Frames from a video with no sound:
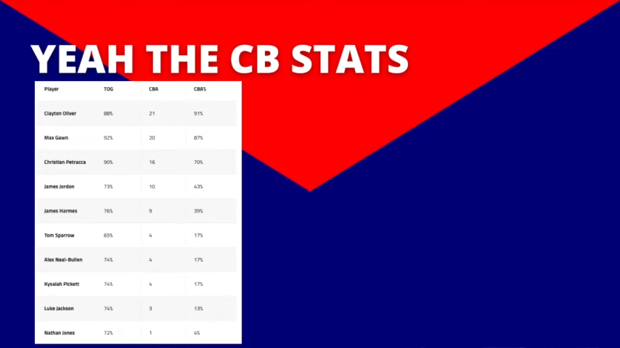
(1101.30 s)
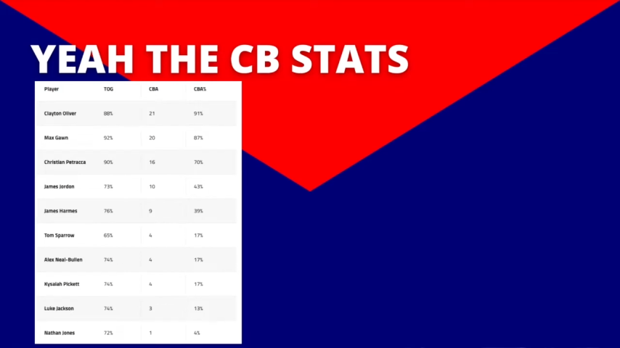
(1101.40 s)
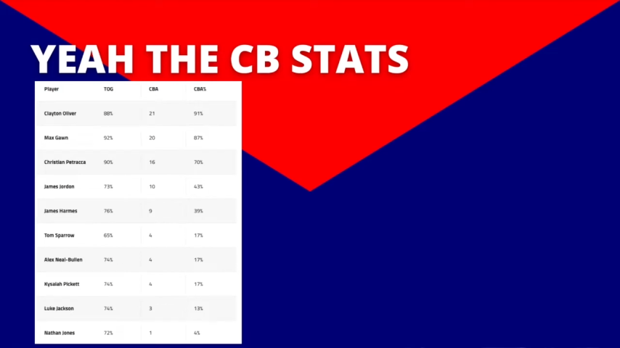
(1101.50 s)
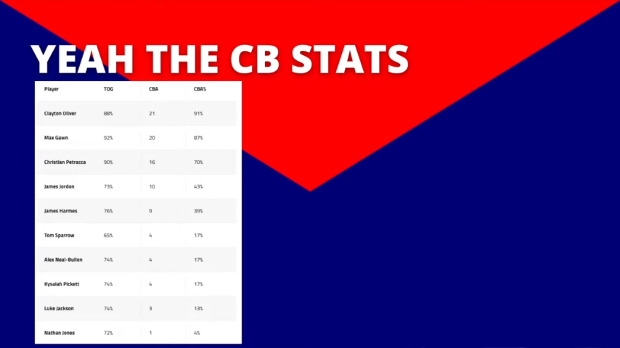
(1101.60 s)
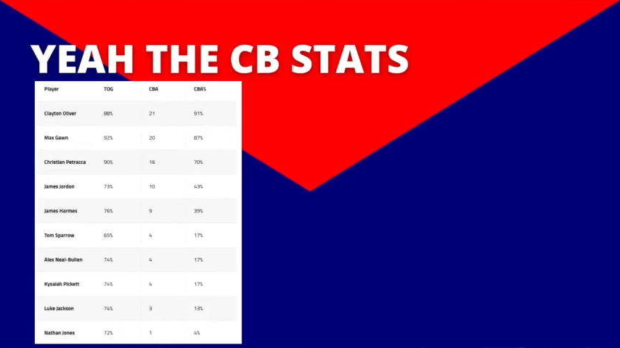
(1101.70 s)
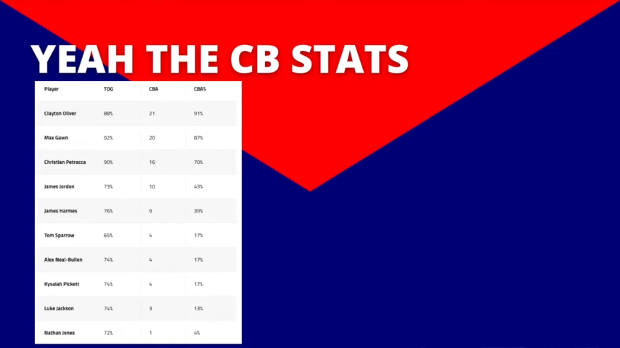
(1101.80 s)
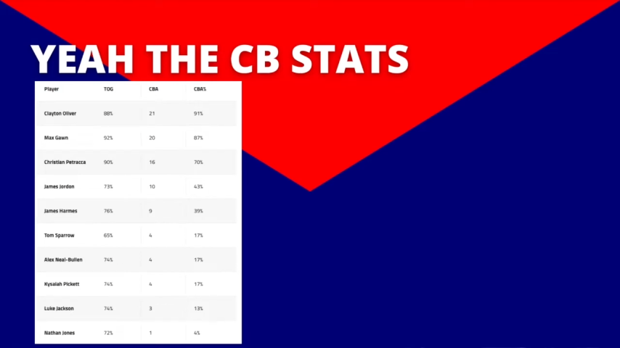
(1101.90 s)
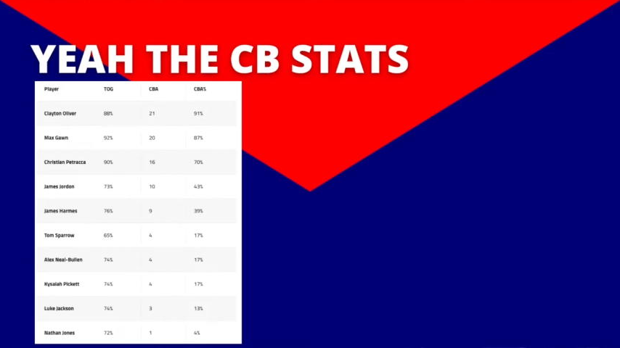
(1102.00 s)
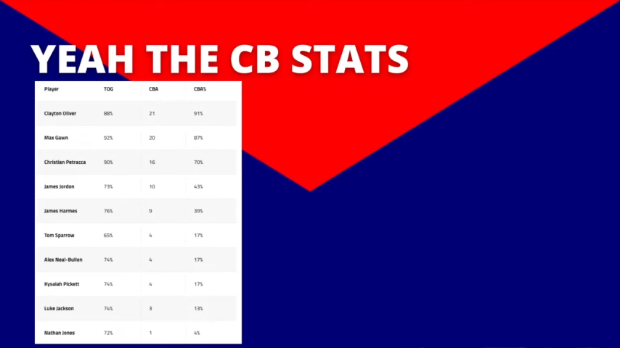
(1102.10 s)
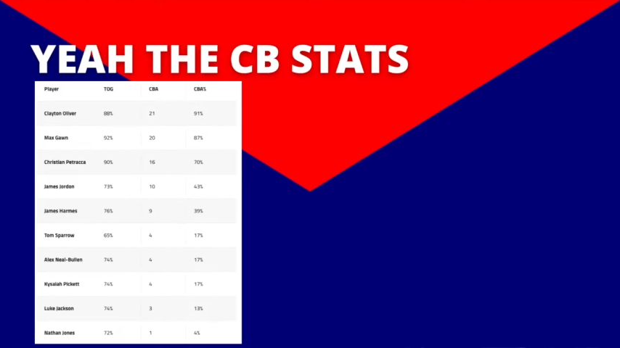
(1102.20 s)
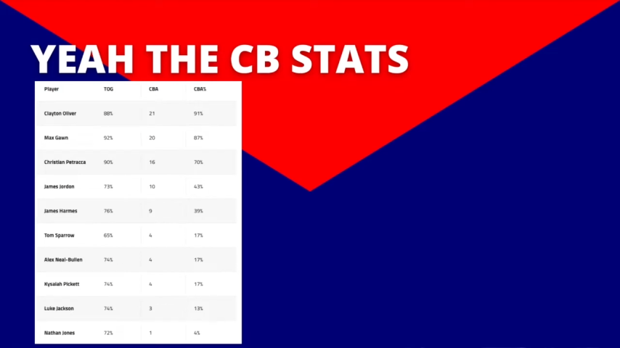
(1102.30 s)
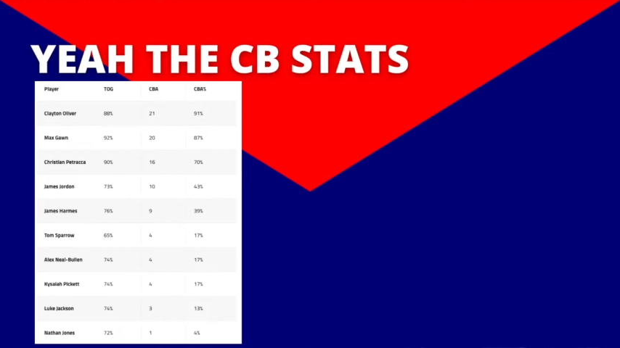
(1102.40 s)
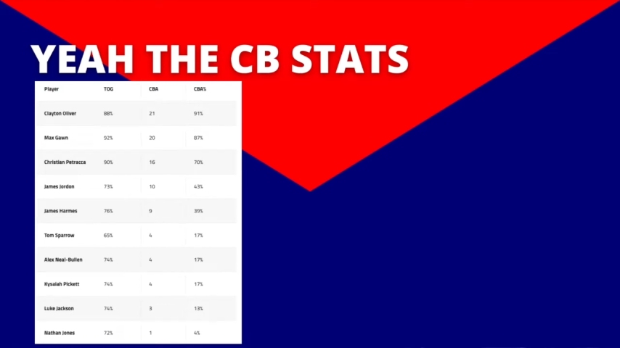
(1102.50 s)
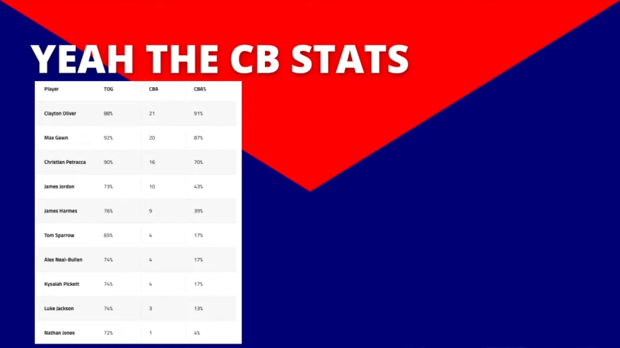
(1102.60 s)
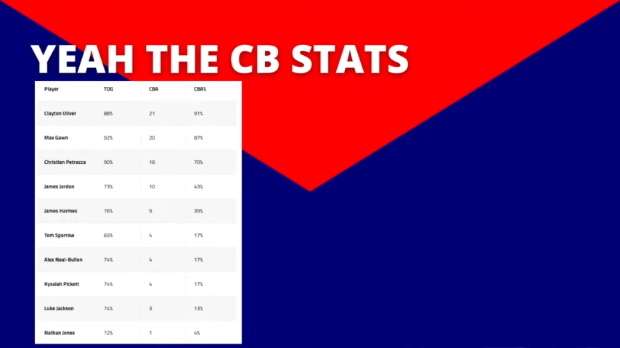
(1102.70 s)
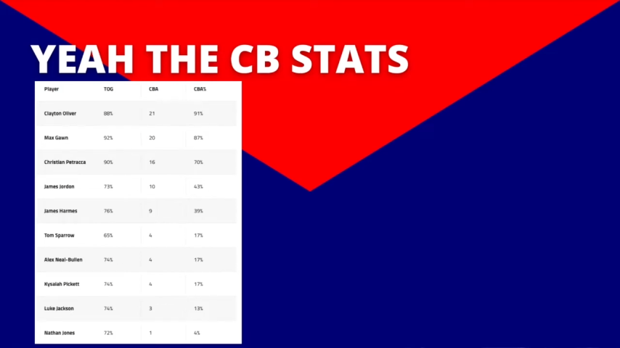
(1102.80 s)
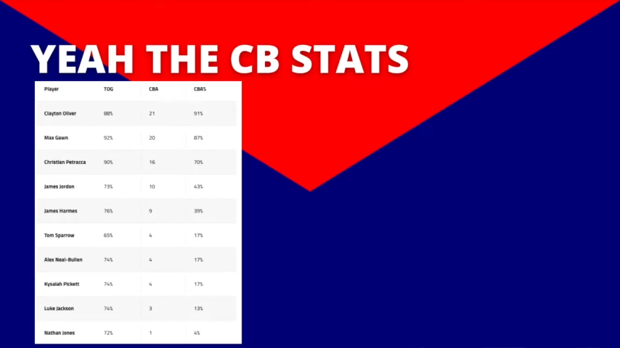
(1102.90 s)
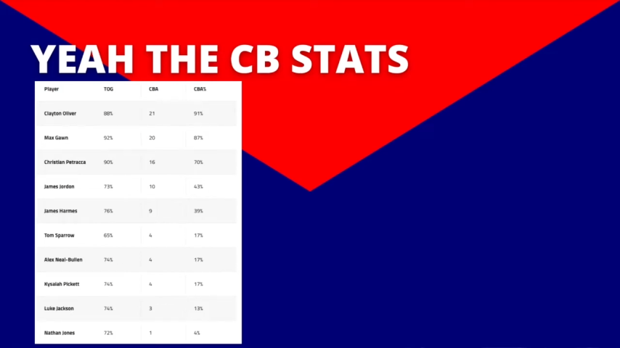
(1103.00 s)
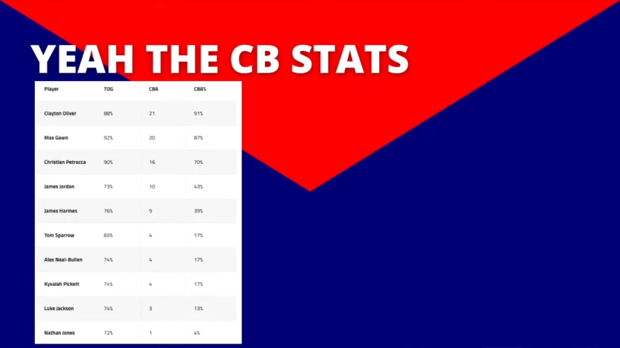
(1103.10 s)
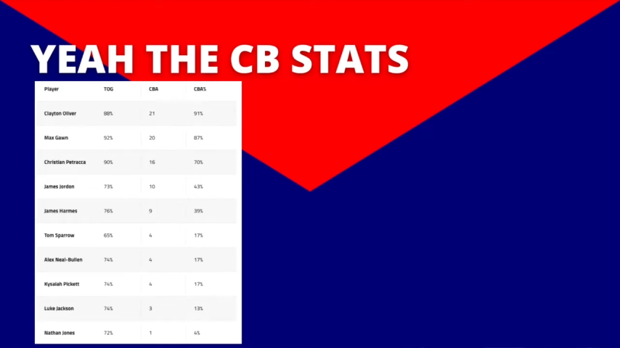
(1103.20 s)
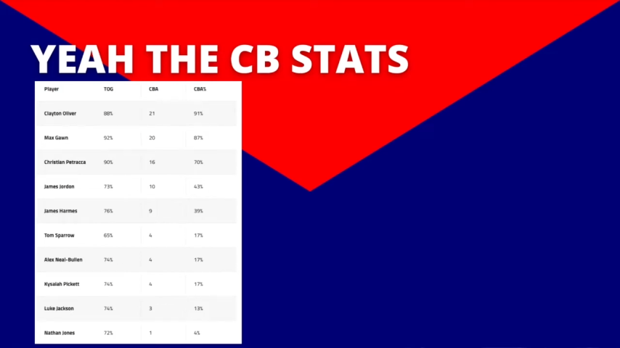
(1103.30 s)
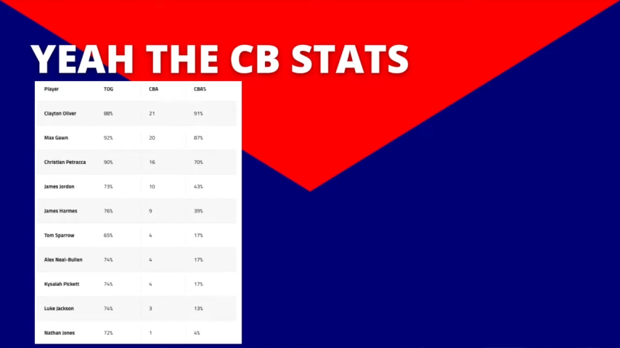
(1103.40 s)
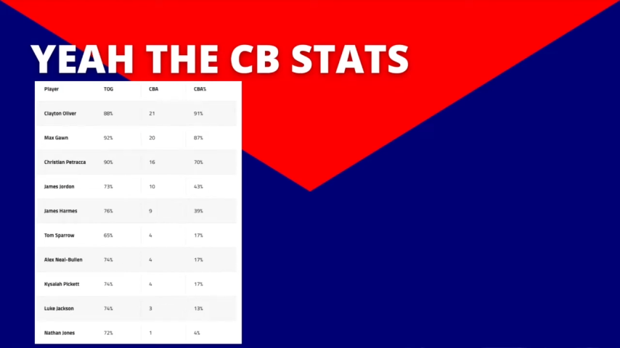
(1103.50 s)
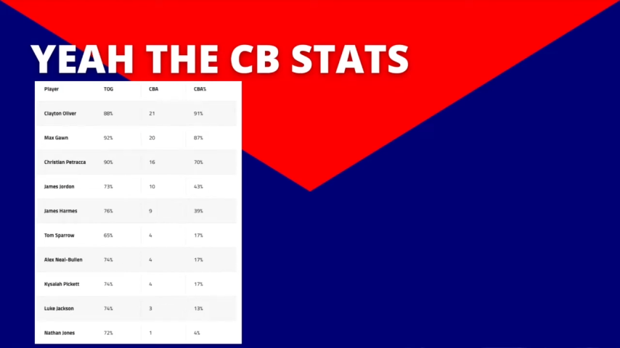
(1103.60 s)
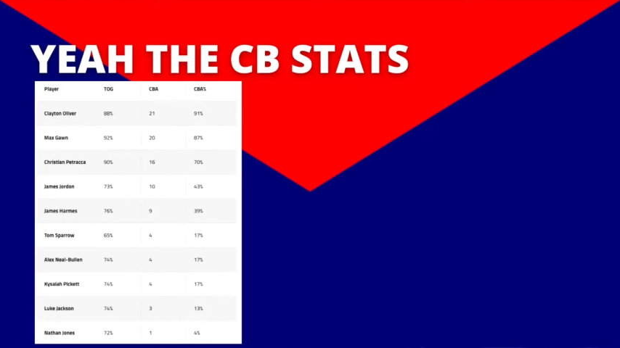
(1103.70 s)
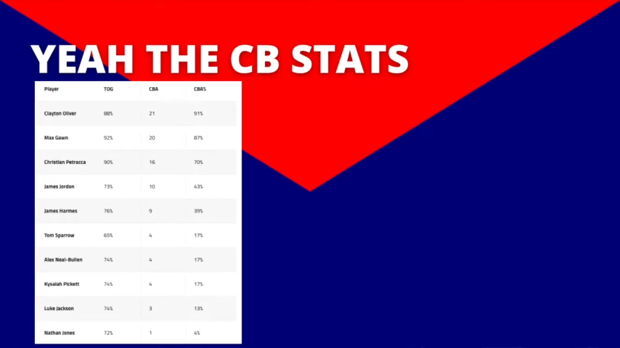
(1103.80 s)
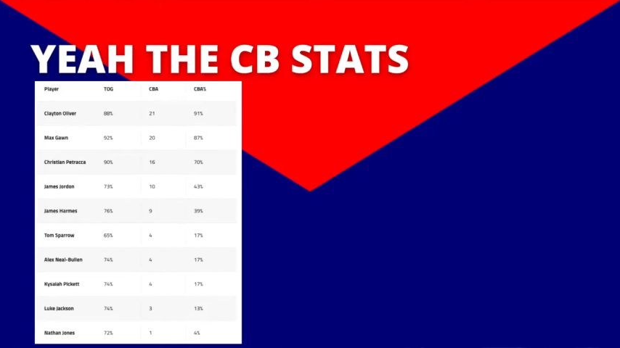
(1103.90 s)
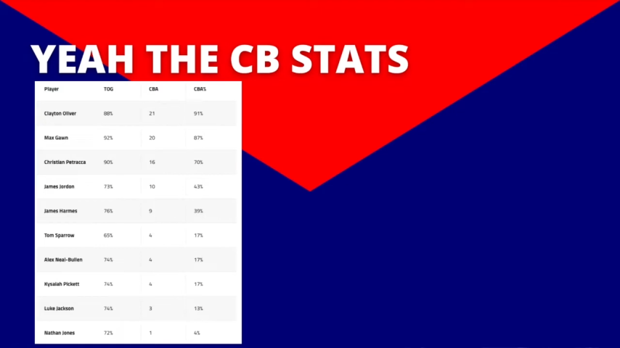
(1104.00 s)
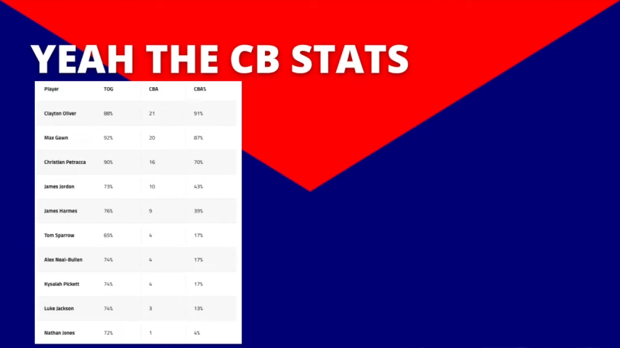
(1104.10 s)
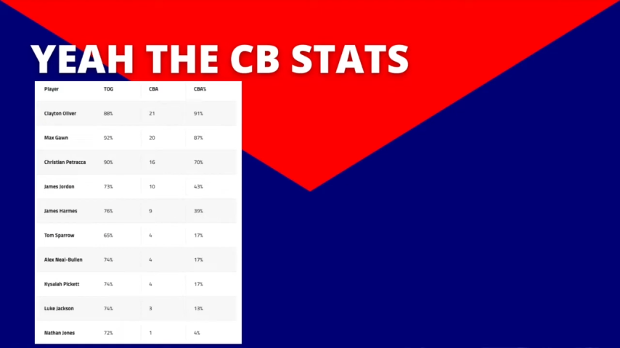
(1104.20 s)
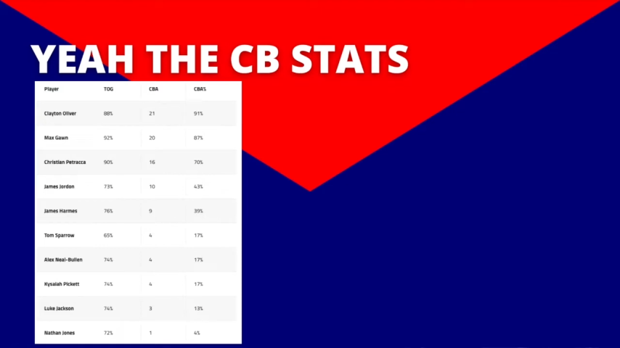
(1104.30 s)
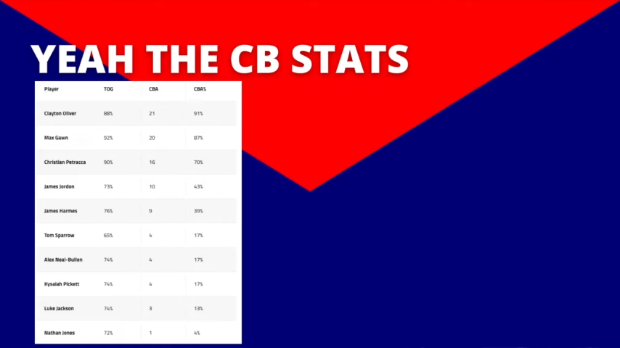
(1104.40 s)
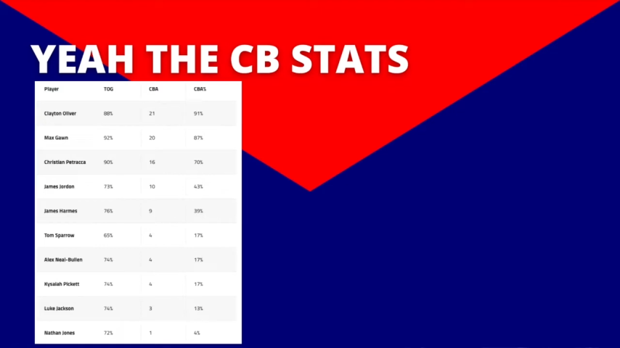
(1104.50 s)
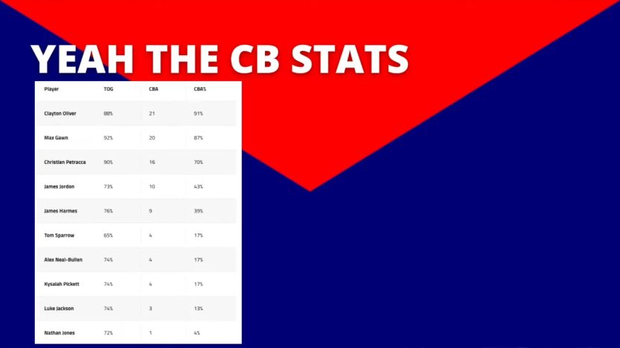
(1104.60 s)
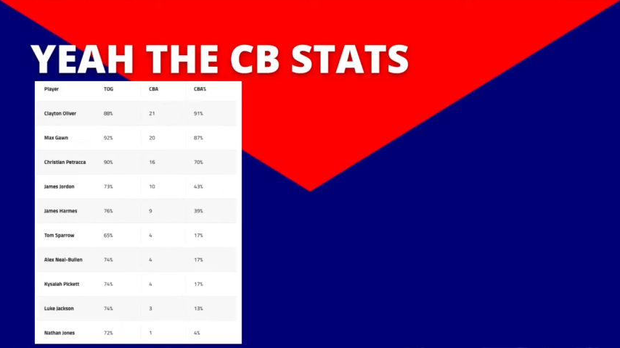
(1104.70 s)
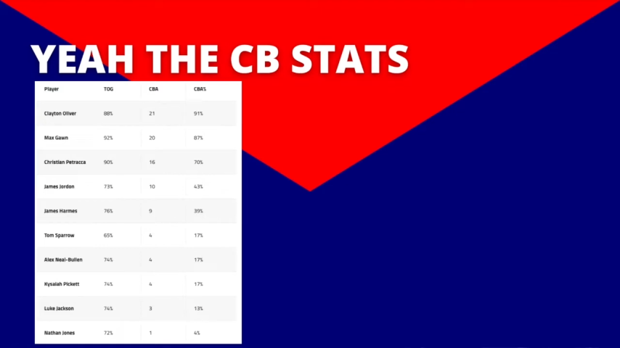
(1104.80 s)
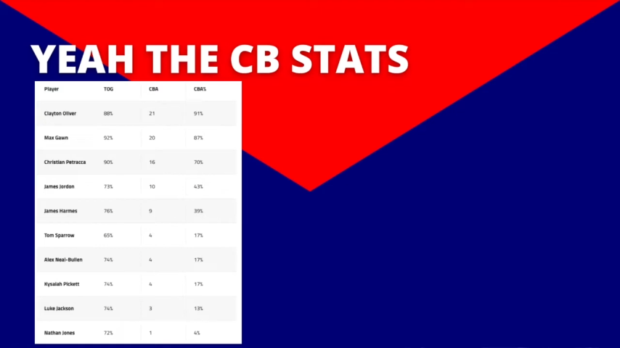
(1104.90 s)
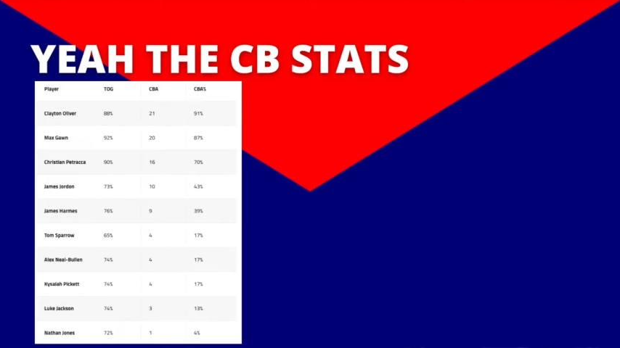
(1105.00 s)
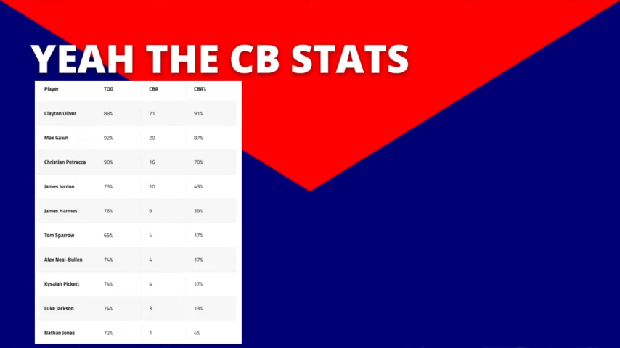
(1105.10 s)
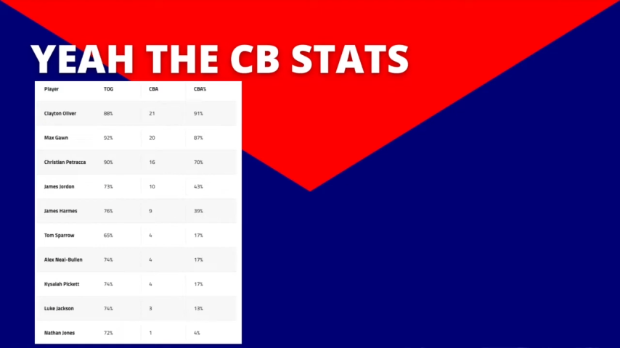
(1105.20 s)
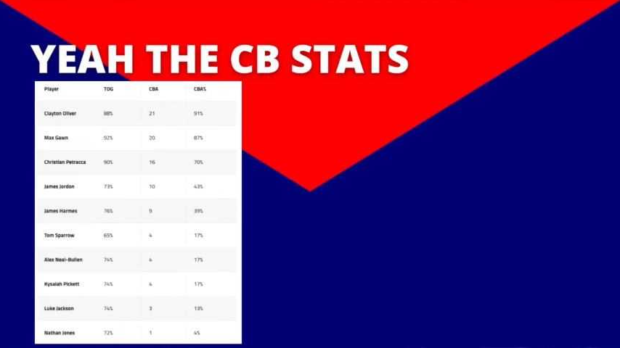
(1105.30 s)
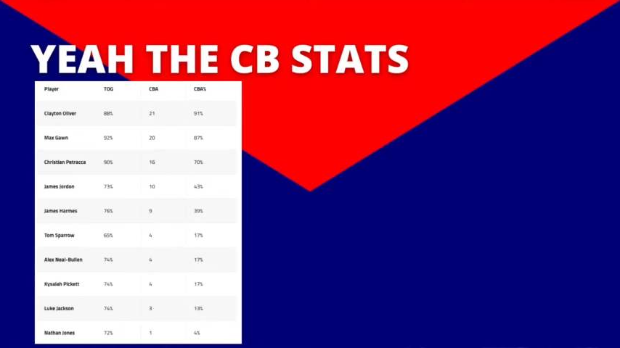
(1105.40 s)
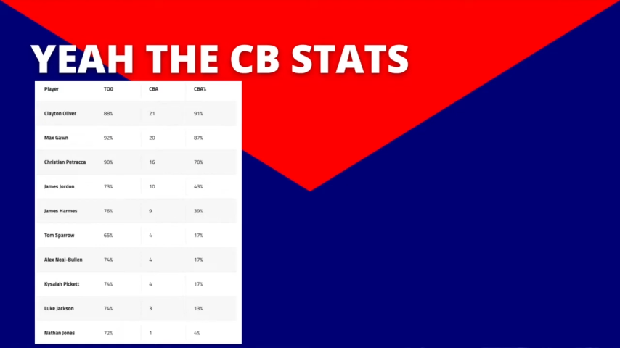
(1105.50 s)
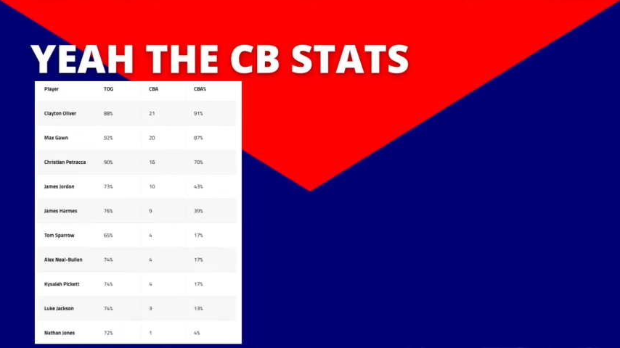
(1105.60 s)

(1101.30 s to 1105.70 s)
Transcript: No face is visible, so there are no lips to read.